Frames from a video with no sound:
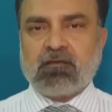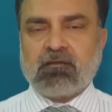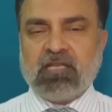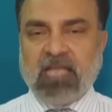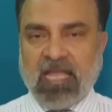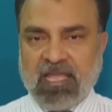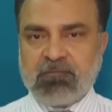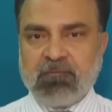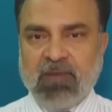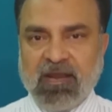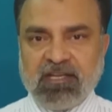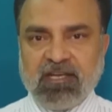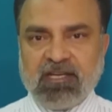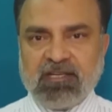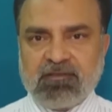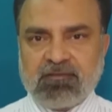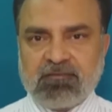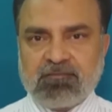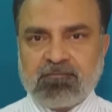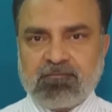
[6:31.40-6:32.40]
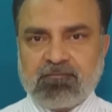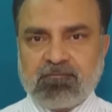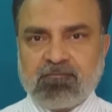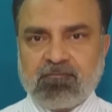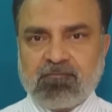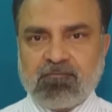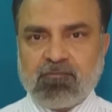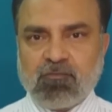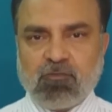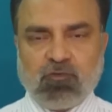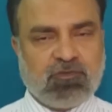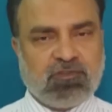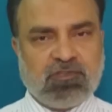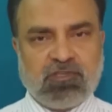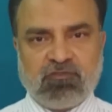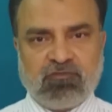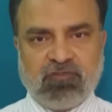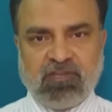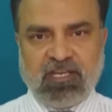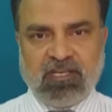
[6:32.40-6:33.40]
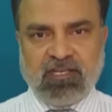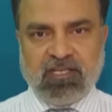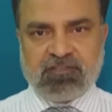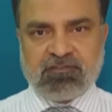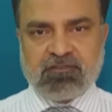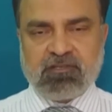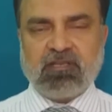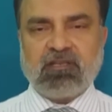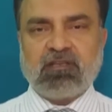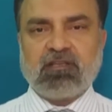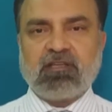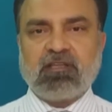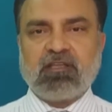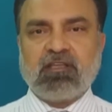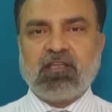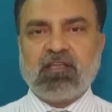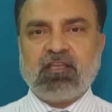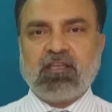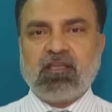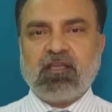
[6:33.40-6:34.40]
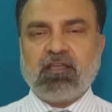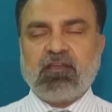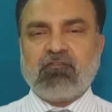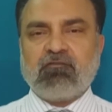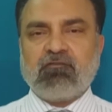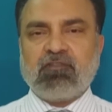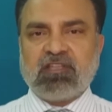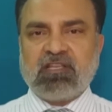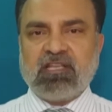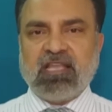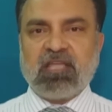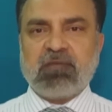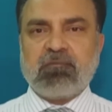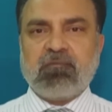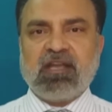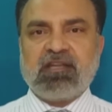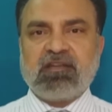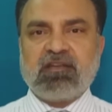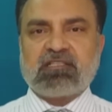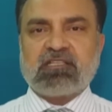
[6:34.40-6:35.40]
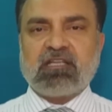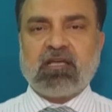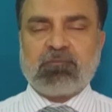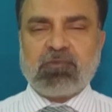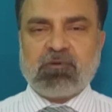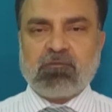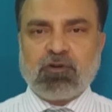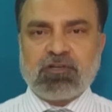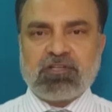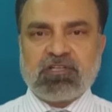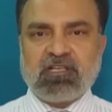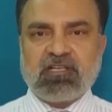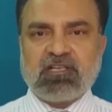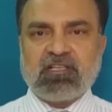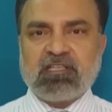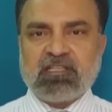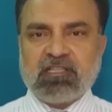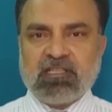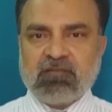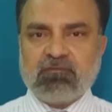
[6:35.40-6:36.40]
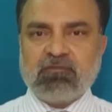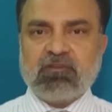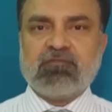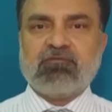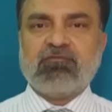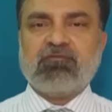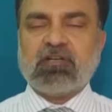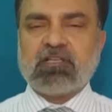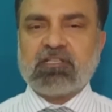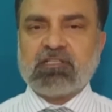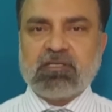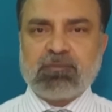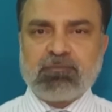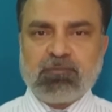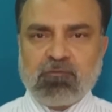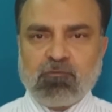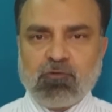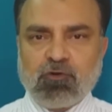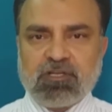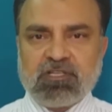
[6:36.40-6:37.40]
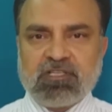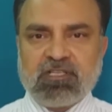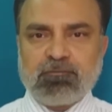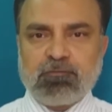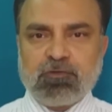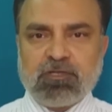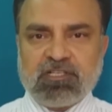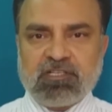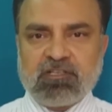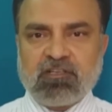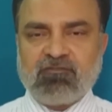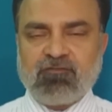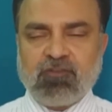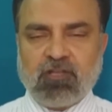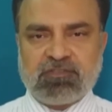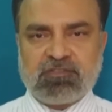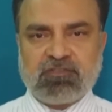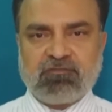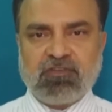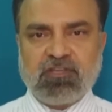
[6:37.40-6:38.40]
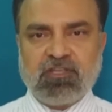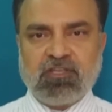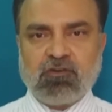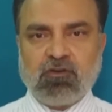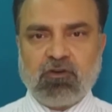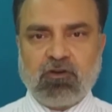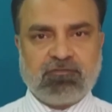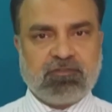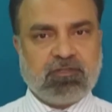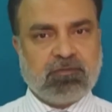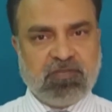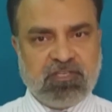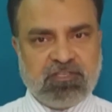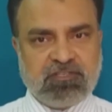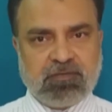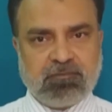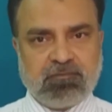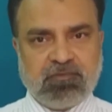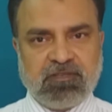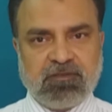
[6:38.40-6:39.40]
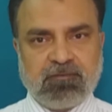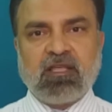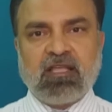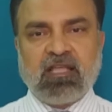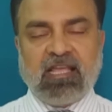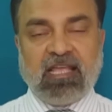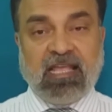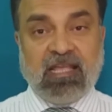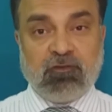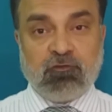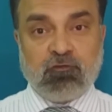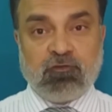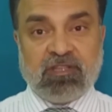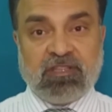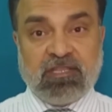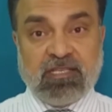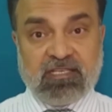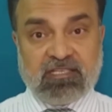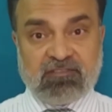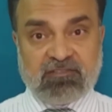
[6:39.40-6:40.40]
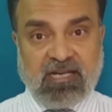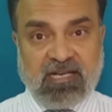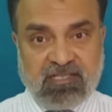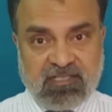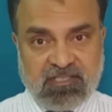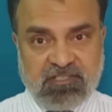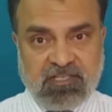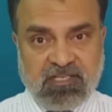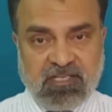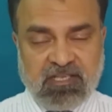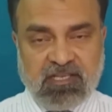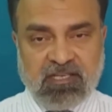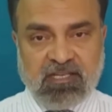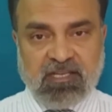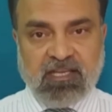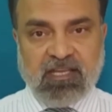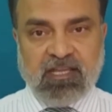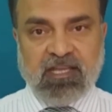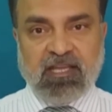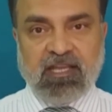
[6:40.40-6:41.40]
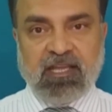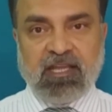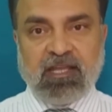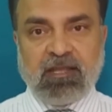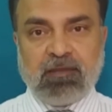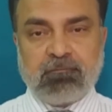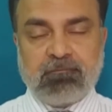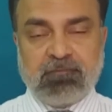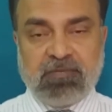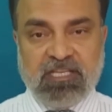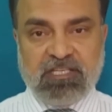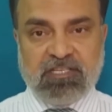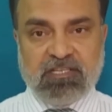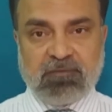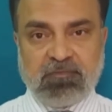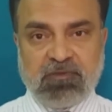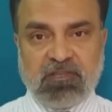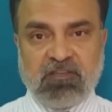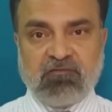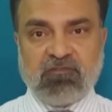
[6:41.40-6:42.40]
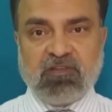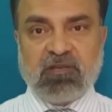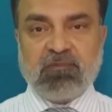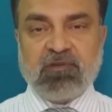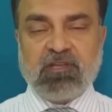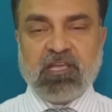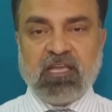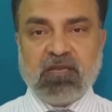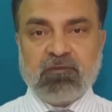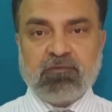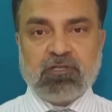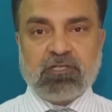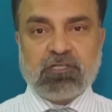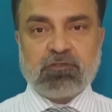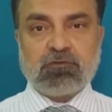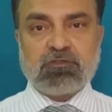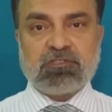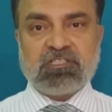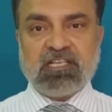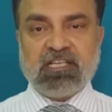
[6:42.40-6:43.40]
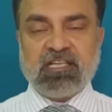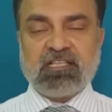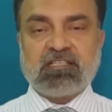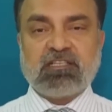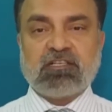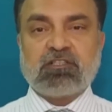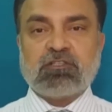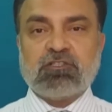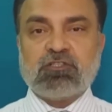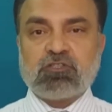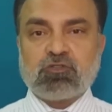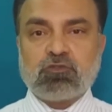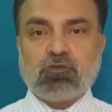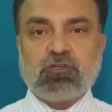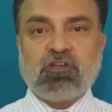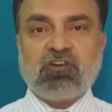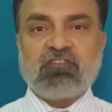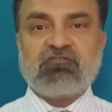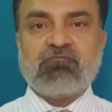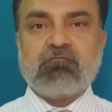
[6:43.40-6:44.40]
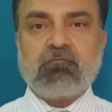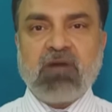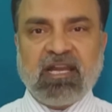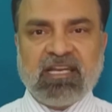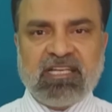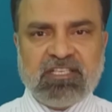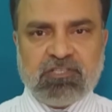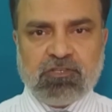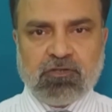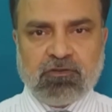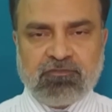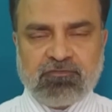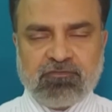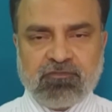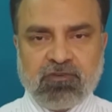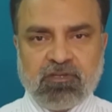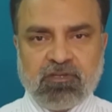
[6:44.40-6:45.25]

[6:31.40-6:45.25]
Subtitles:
like-minded, which is very natural. When the like-mindeds are promoted, they will further promote the political philosophy of the BJP. With this strategy, BJP will be able to take the control of minds of